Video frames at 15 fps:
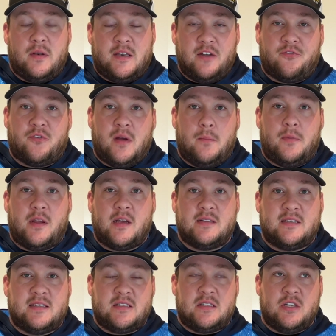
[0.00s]
different
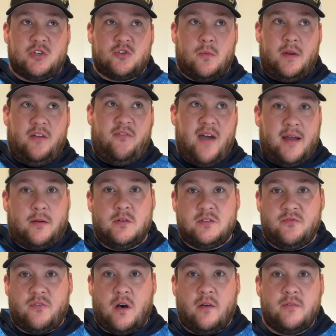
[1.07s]
because there's so many factors
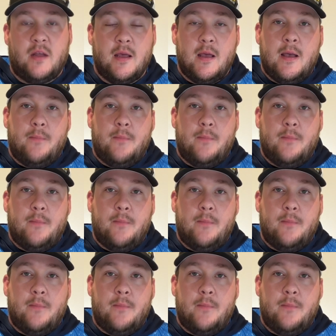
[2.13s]
involved.